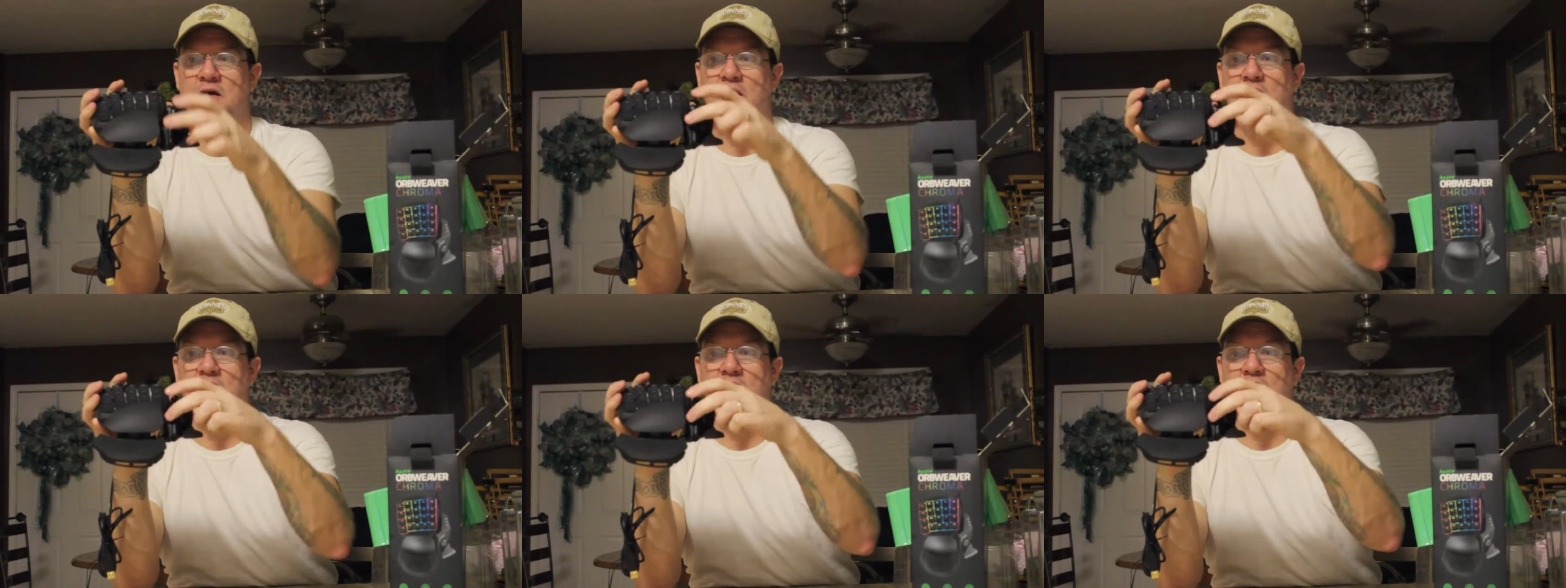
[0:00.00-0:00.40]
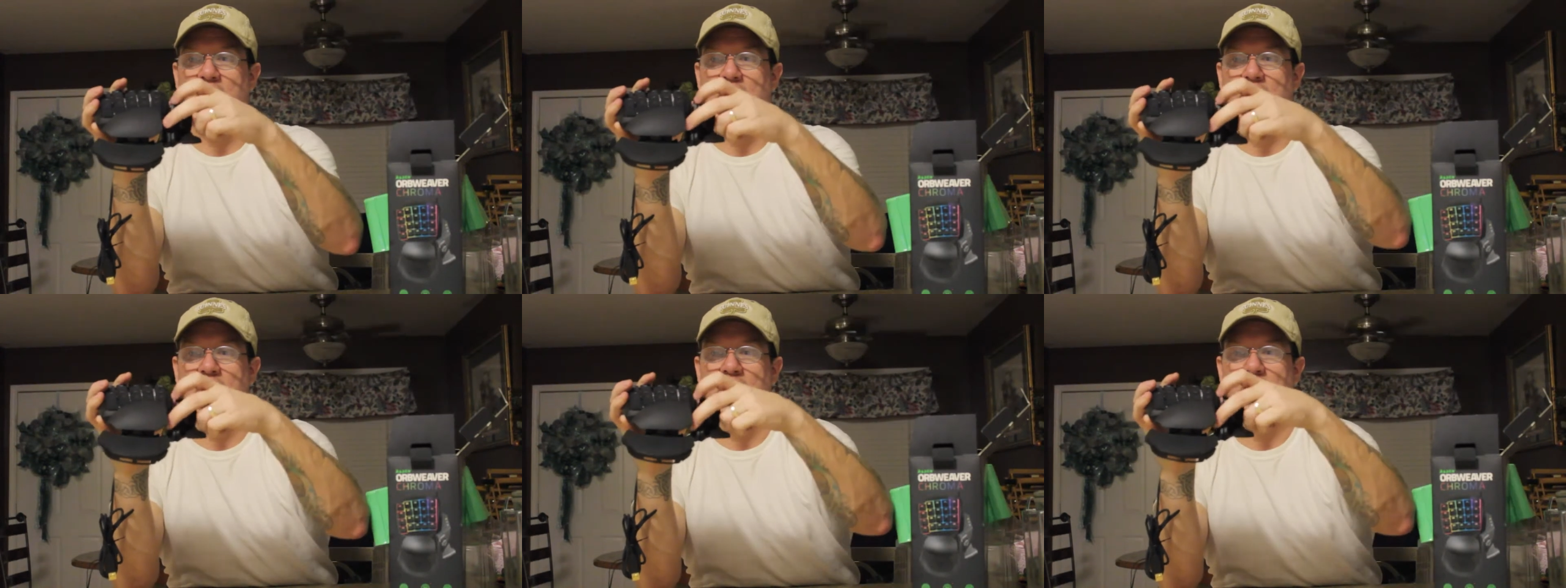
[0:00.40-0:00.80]

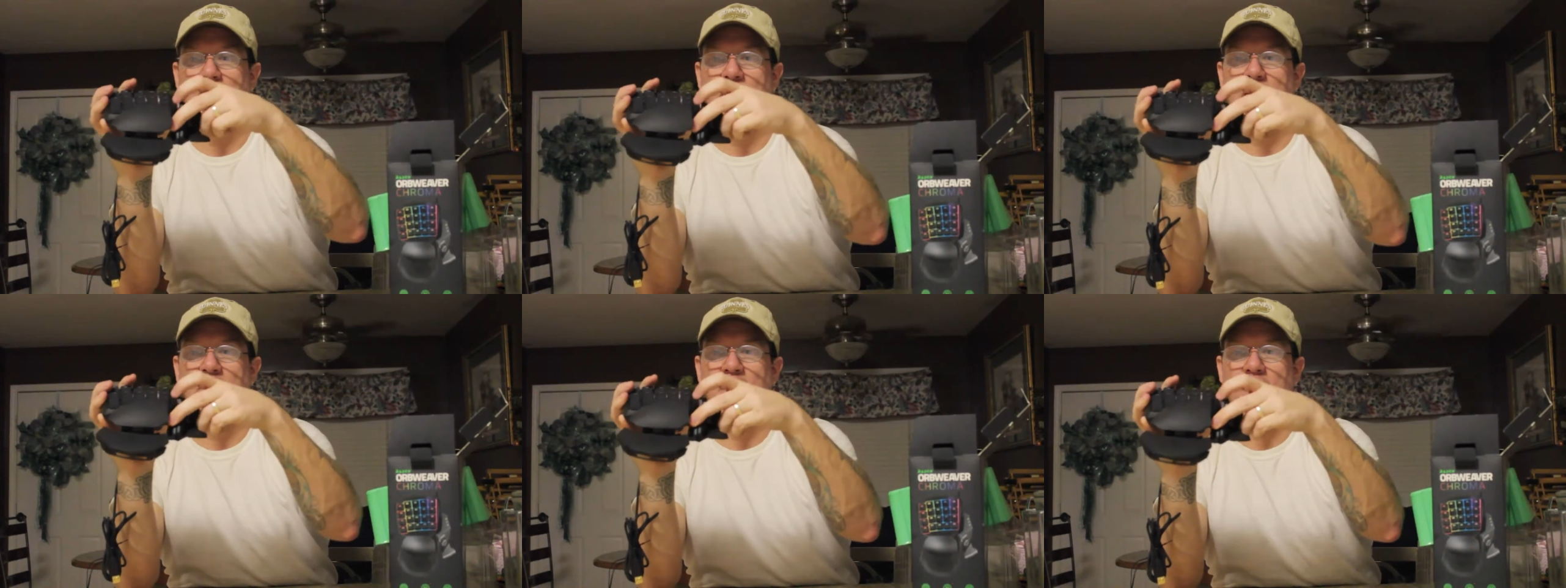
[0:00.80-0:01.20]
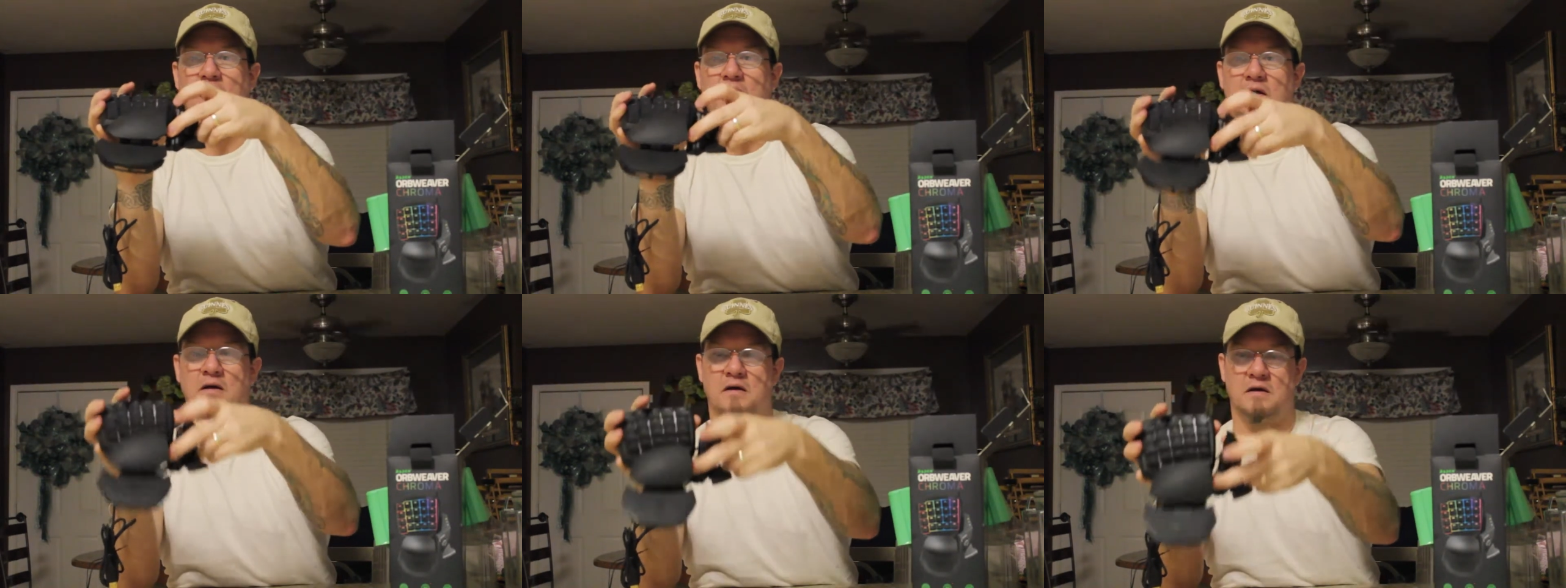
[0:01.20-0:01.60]

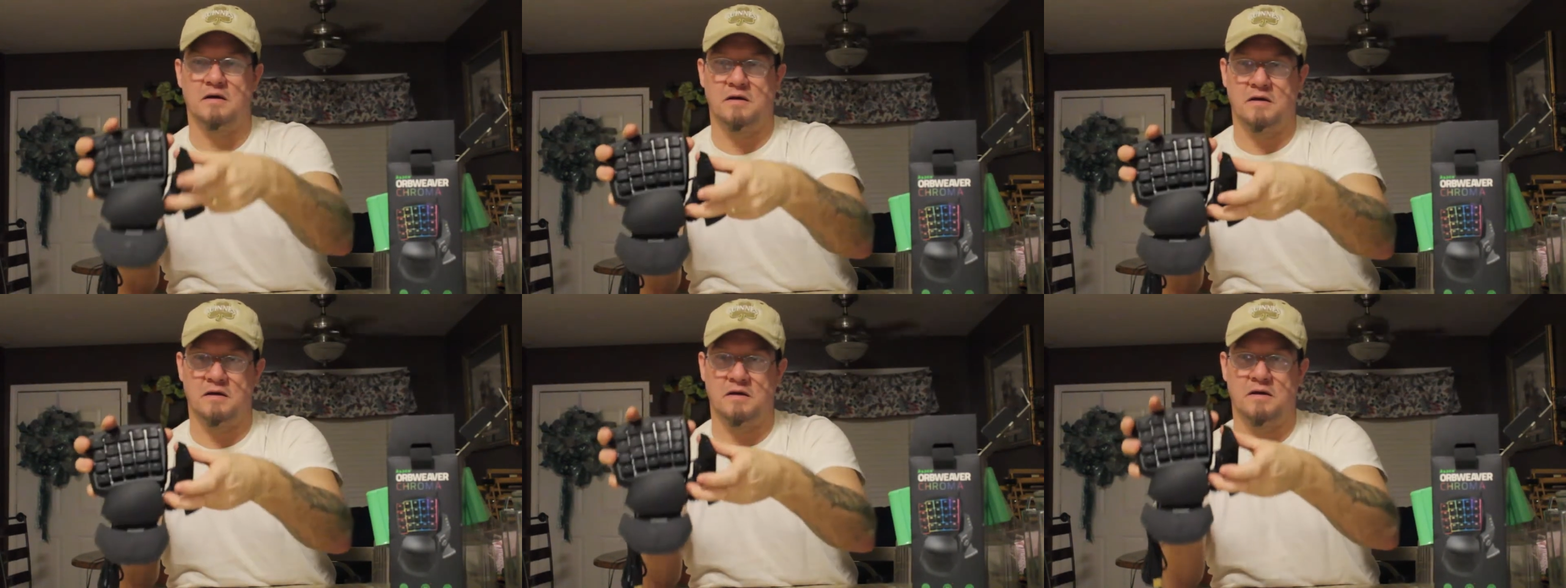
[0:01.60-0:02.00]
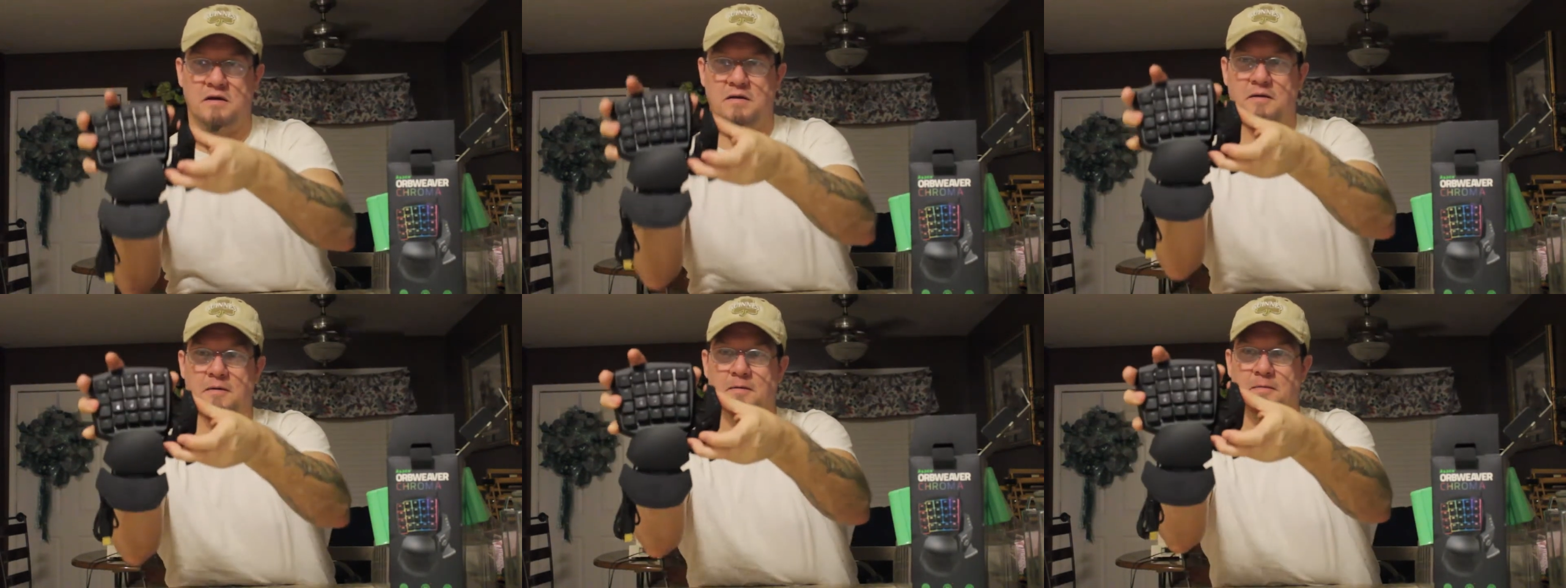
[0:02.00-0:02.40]

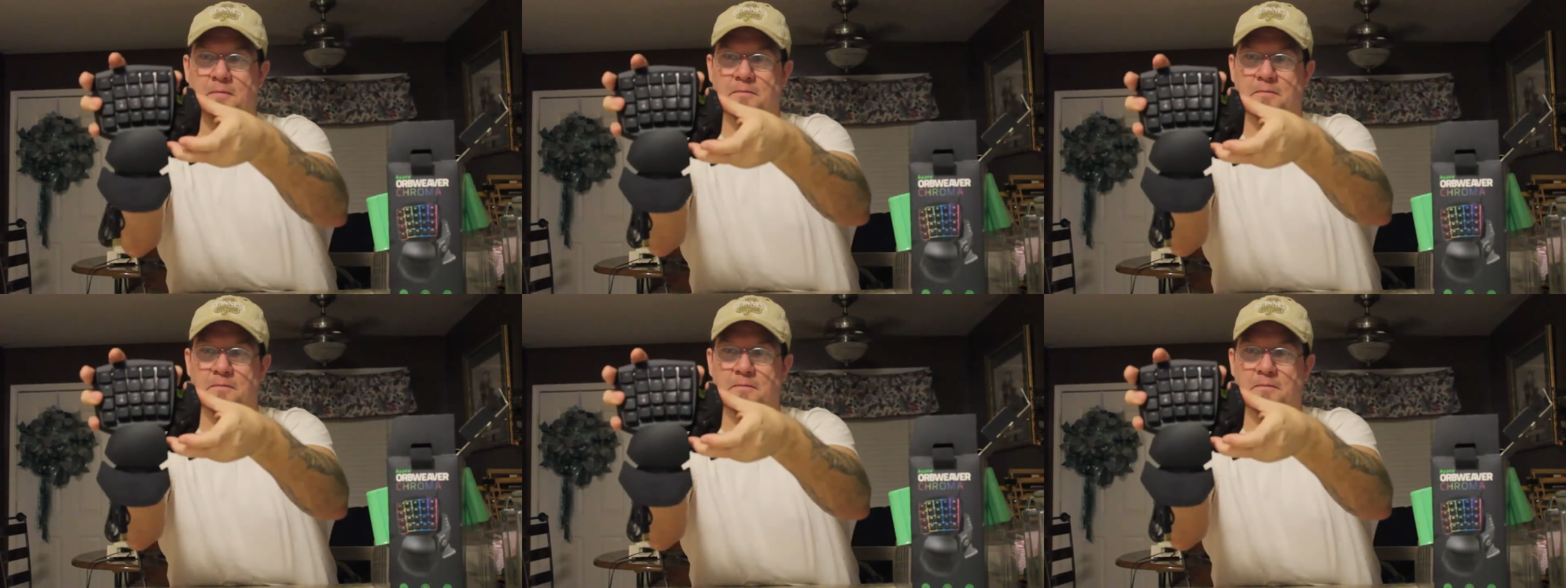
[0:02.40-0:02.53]
(silence)